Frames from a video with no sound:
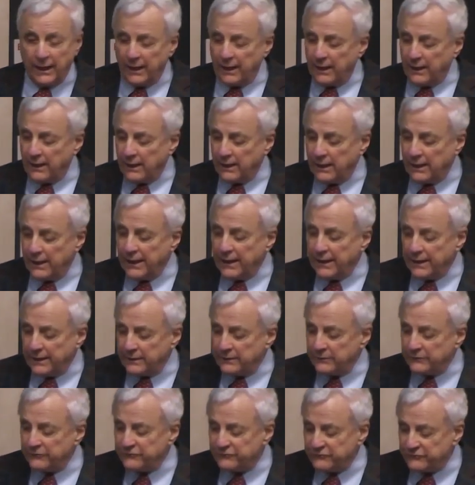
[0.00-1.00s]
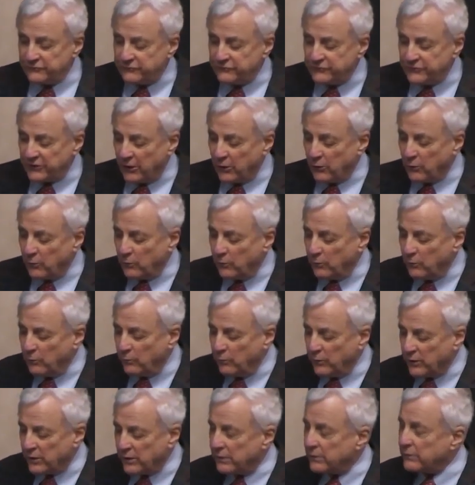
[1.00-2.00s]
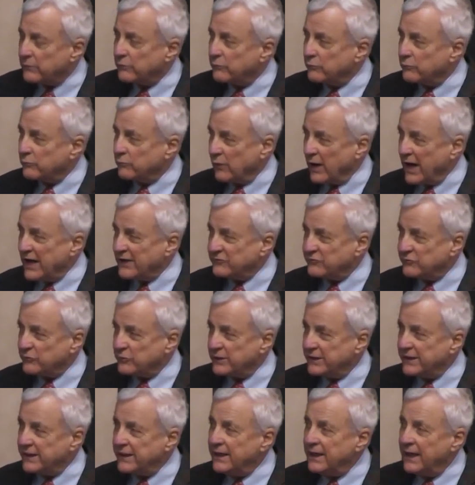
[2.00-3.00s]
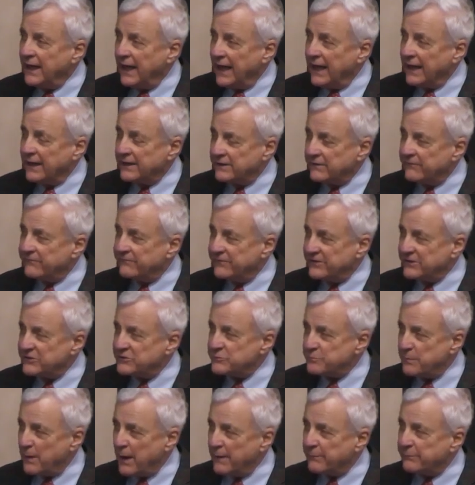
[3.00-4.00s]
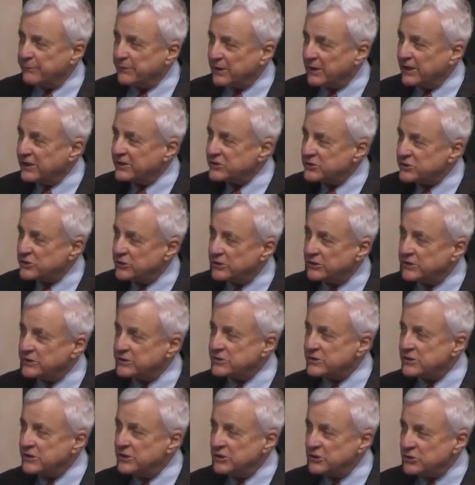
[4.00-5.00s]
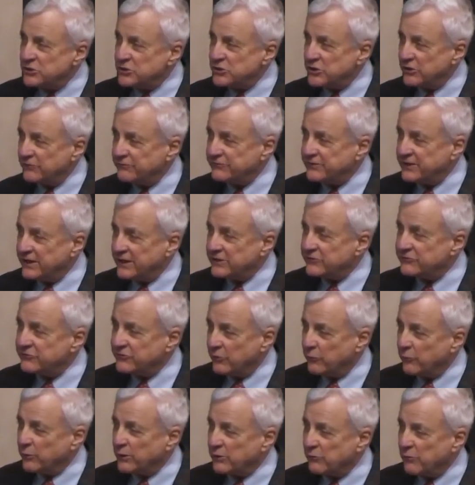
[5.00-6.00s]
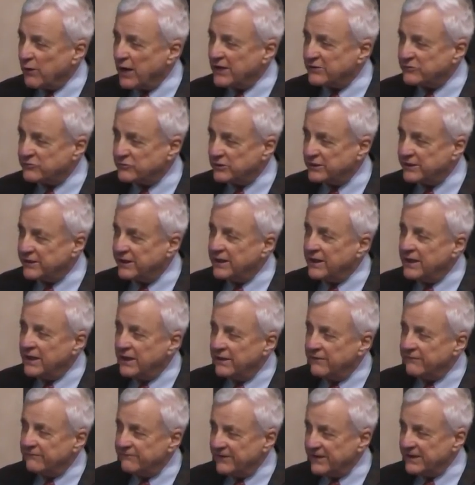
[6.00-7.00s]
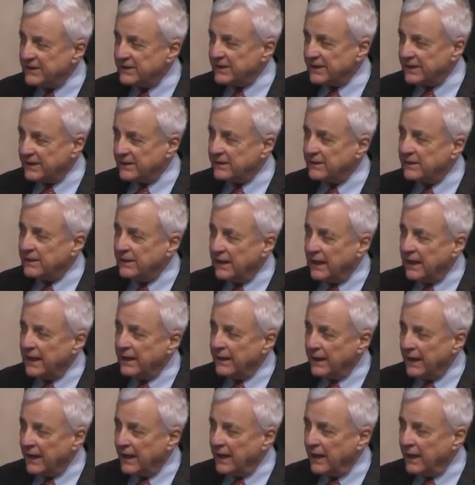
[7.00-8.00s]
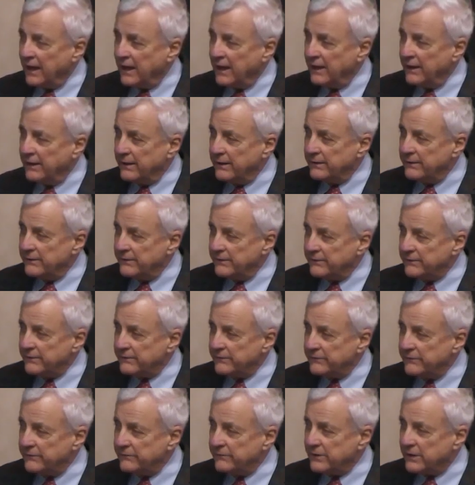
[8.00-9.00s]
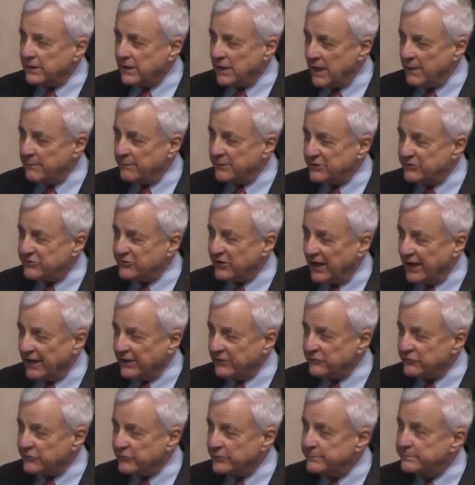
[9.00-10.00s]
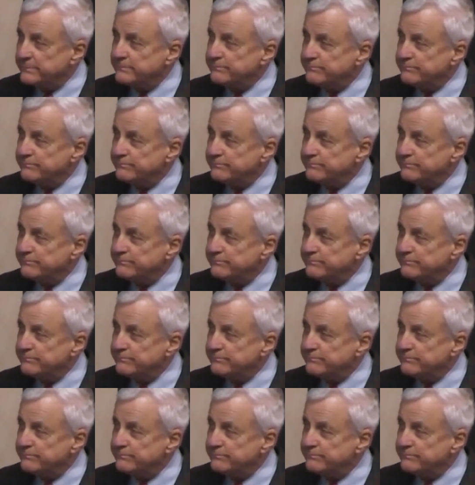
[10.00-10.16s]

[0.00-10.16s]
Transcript: Uh, and so we're gradually, and the fish population is shifting, so we're gradually feeling uh, climate change.